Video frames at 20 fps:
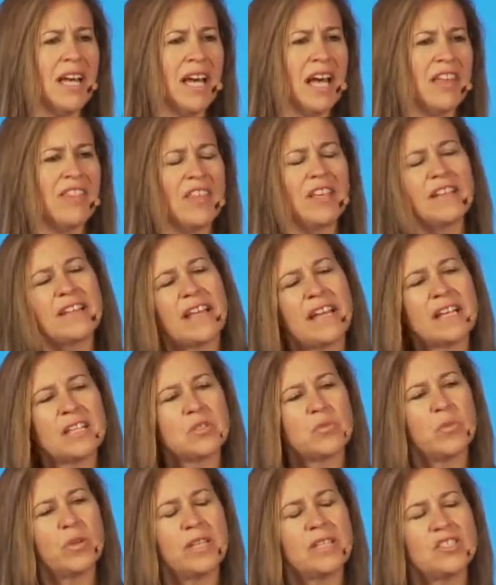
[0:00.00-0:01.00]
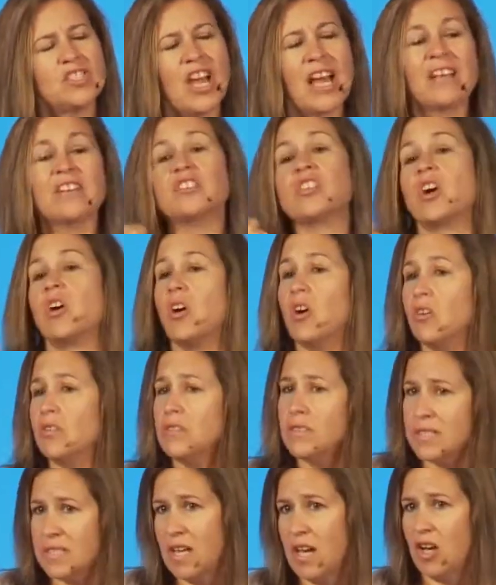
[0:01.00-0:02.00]
I think that as we challenge our
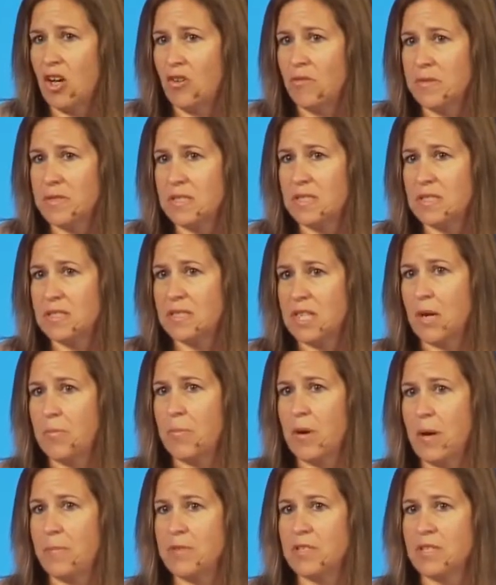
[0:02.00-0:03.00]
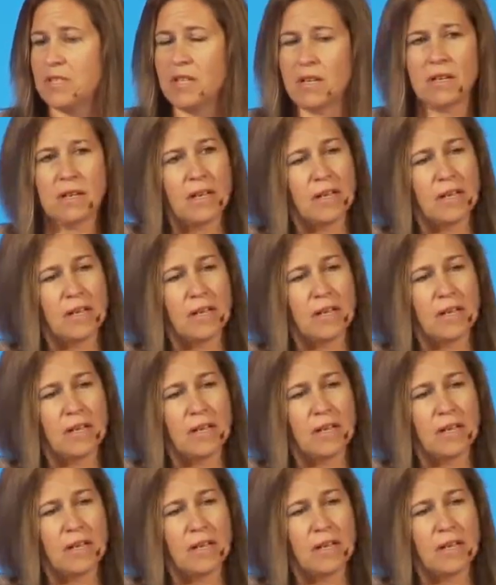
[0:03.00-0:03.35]
own selves to step up to the